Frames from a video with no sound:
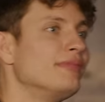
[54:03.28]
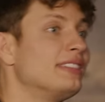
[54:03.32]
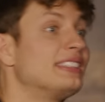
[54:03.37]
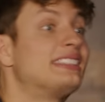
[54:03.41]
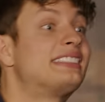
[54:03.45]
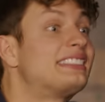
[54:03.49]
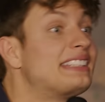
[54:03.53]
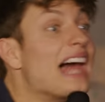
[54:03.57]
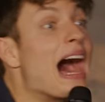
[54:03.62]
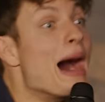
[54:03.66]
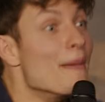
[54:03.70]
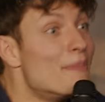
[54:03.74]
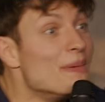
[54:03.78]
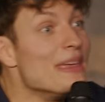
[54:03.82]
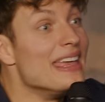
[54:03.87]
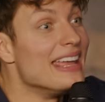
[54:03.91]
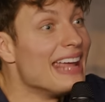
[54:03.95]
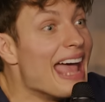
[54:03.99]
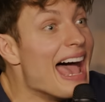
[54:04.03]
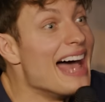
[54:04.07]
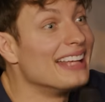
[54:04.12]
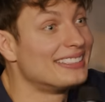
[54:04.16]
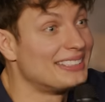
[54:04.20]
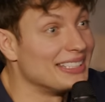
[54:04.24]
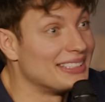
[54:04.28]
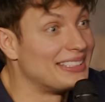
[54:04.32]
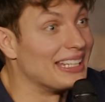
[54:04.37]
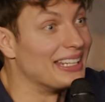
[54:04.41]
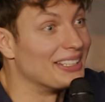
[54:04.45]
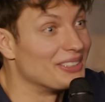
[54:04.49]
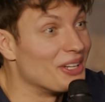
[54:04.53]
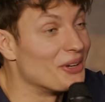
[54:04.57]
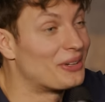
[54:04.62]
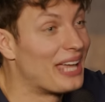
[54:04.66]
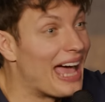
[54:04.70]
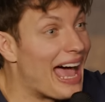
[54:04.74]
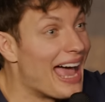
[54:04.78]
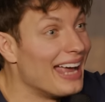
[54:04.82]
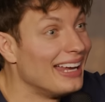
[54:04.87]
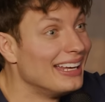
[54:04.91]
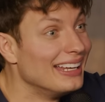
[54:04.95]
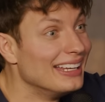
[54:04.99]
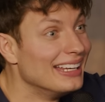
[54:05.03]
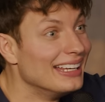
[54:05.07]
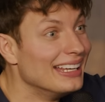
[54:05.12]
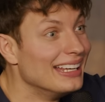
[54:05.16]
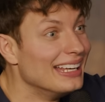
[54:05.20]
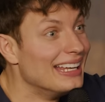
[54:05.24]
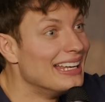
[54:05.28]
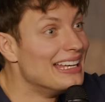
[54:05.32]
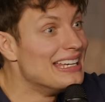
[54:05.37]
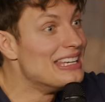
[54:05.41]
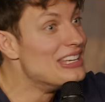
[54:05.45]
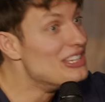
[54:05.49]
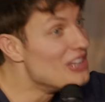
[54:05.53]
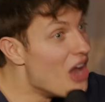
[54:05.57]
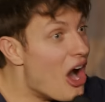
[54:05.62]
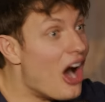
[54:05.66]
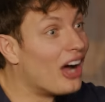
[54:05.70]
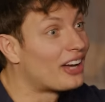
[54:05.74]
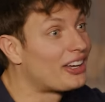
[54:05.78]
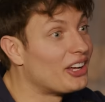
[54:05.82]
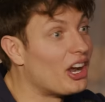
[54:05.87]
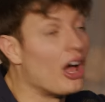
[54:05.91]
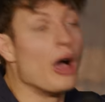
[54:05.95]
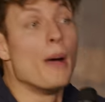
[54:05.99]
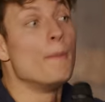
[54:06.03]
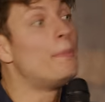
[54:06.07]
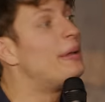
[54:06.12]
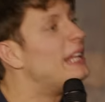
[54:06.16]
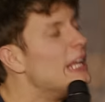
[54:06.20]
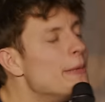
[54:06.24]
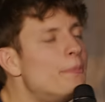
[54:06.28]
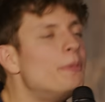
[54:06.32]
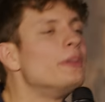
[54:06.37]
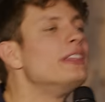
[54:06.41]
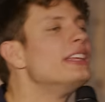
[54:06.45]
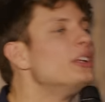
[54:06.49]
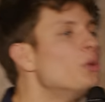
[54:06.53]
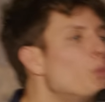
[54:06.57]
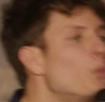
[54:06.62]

Stop being hesitant, okay? Knock it off. People